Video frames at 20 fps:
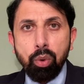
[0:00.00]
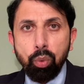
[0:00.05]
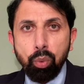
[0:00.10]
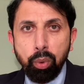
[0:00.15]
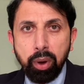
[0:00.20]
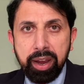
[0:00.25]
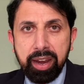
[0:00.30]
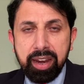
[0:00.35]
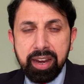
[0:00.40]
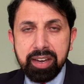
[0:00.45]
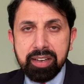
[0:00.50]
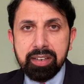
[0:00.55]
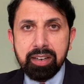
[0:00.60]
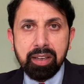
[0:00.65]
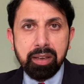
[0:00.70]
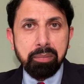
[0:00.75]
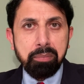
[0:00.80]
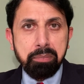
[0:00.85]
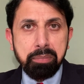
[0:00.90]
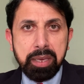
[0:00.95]

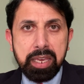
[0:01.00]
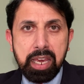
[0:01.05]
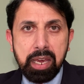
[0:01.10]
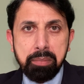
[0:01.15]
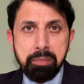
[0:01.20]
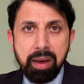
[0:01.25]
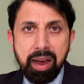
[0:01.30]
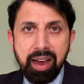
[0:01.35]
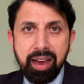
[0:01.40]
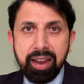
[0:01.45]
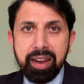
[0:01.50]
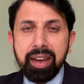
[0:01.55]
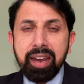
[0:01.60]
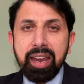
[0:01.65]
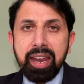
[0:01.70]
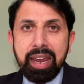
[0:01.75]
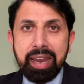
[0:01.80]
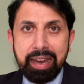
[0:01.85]
weight, BMI,